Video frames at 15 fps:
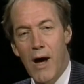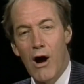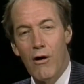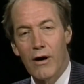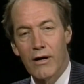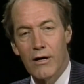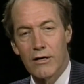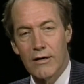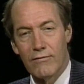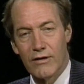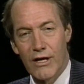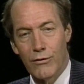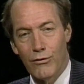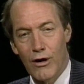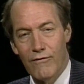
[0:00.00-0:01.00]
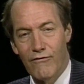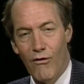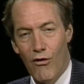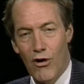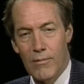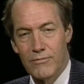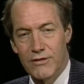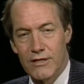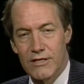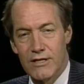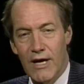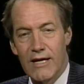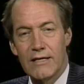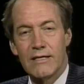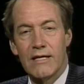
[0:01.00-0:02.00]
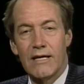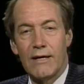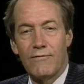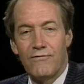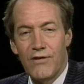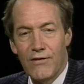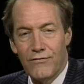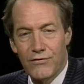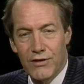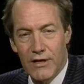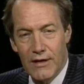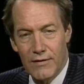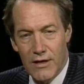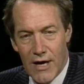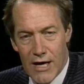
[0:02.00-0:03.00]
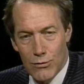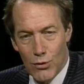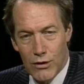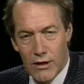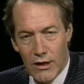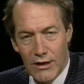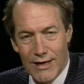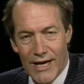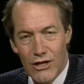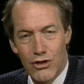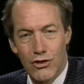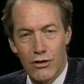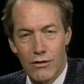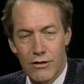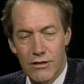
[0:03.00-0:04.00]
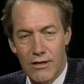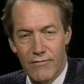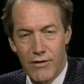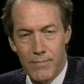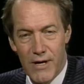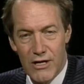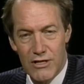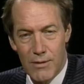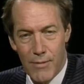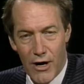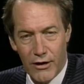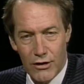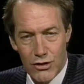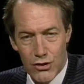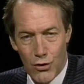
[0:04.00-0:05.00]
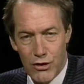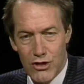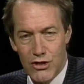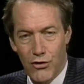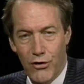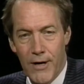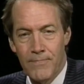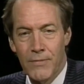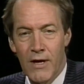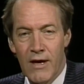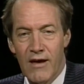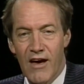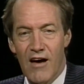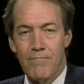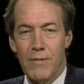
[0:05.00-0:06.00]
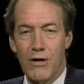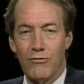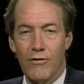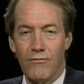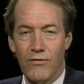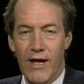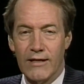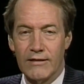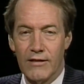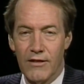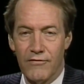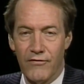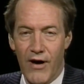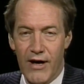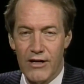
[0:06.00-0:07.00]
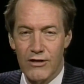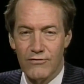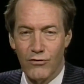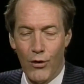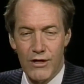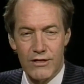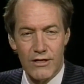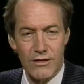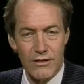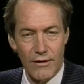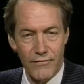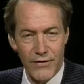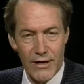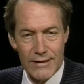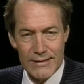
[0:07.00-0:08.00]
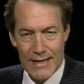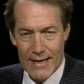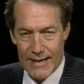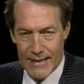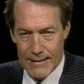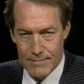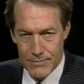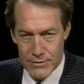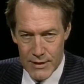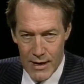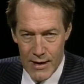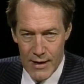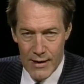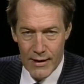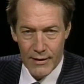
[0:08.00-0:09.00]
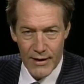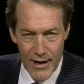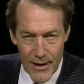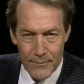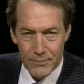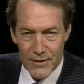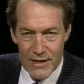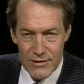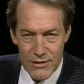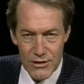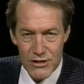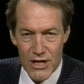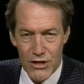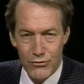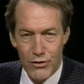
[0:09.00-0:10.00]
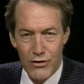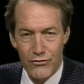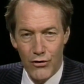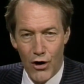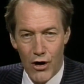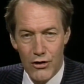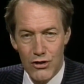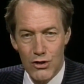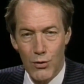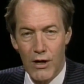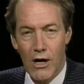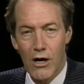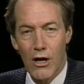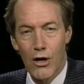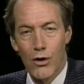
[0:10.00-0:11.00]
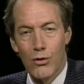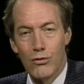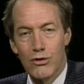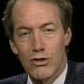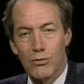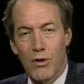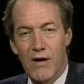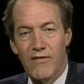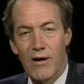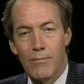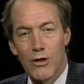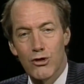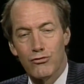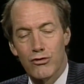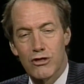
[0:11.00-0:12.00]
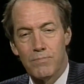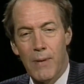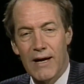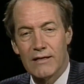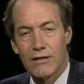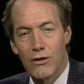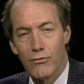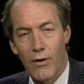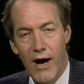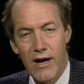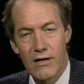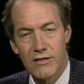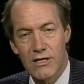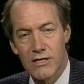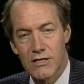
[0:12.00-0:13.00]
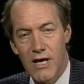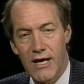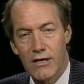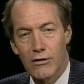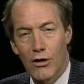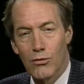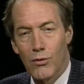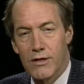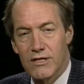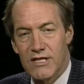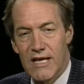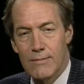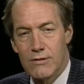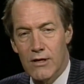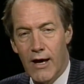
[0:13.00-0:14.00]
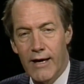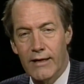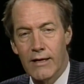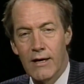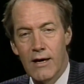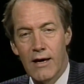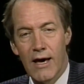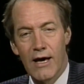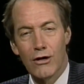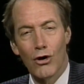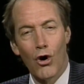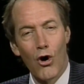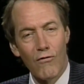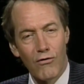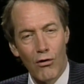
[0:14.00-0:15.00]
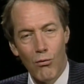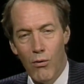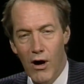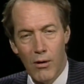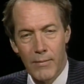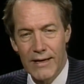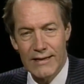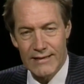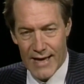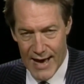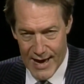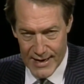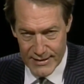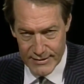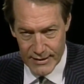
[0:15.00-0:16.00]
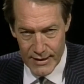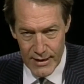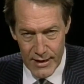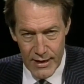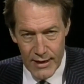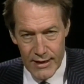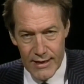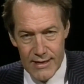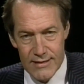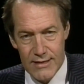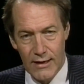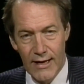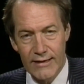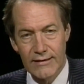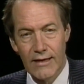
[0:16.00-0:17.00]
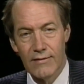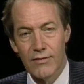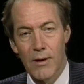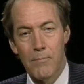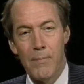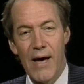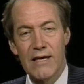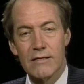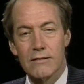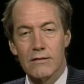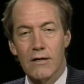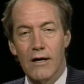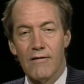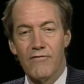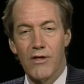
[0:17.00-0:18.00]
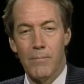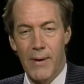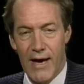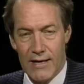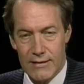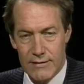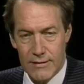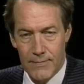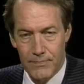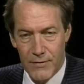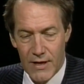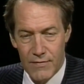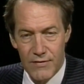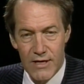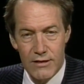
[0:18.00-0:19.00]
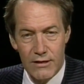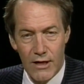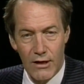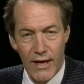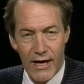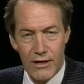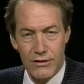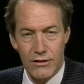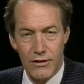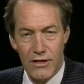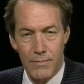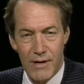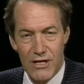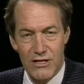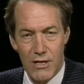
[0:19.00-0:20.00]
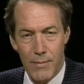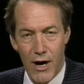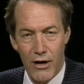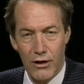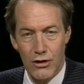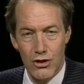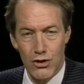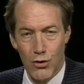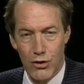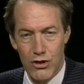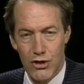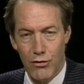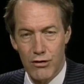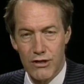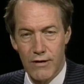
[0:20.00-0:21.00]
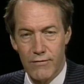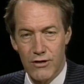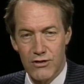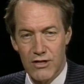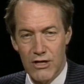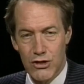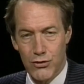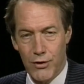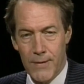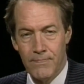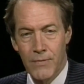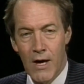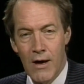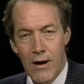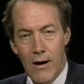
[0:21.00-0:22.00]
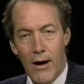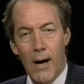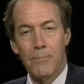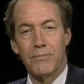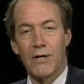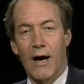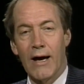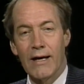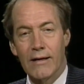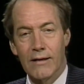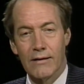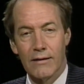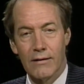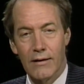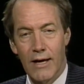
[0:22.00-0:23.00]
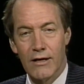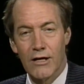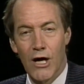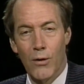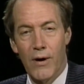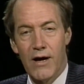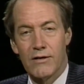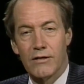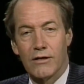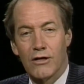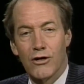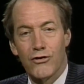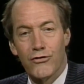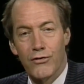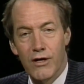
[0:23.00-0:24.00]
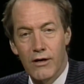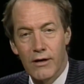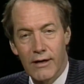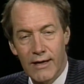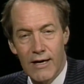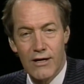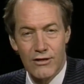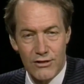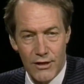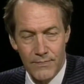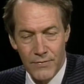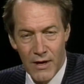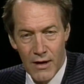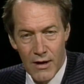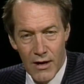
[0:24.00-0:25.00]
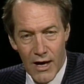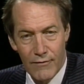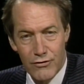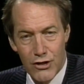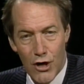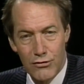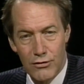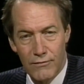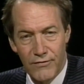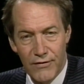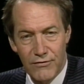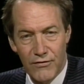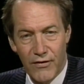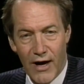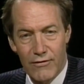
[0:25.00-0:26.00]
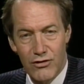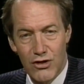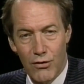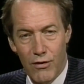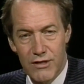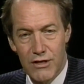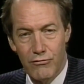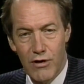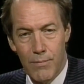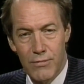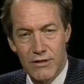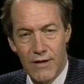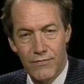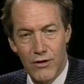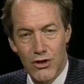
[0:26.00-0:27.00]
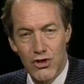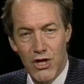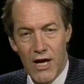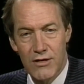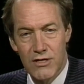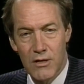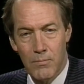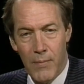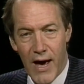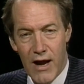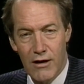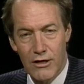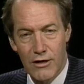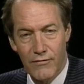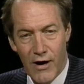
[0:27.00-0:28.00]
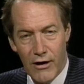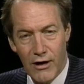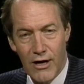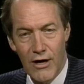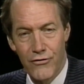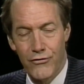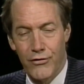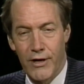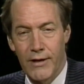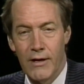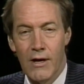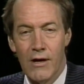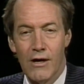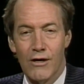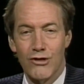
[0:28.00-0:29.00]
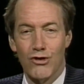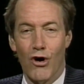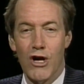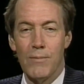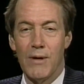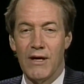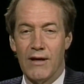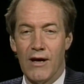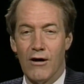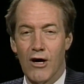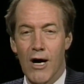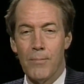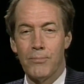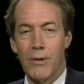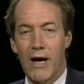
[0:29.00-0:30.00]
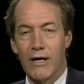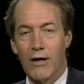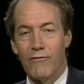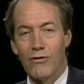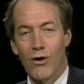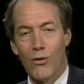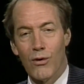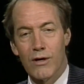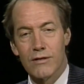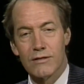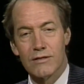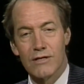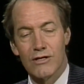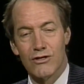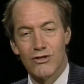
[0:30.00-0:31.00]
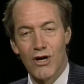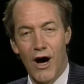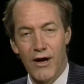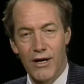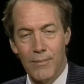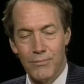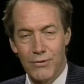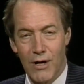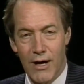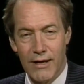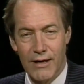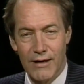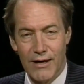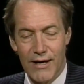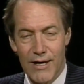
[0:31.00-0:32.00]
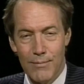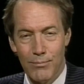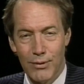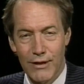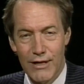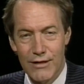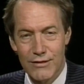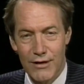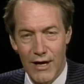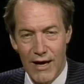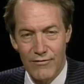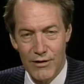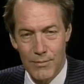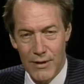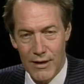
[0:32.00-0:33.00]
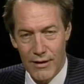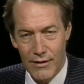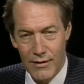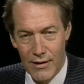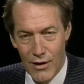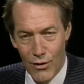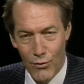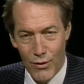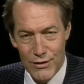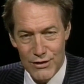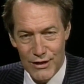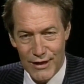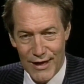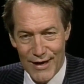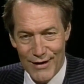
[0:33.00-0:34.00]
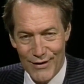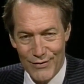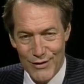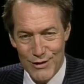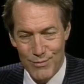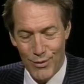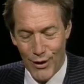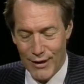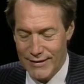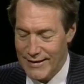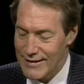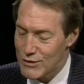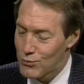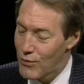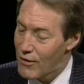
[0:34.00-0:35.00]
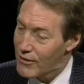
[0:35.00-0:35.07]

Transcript: American of literary forms. Since 1915, the annual collections of the best American short story have been reflecting the finest voices of their times. Now, as the century draws to a close, one of our most respected writers has taken on what seems like an overwhelming task. He is selecting the best of the best. In this collection, the best American short stories of the century, Updike, and co-editor Katrina Kenison have chosen 55 stories that represent the changing patterns of our country. Joining me now, Updike, of course, is John Updike, and I am pleased to have him here once again on this broadcast.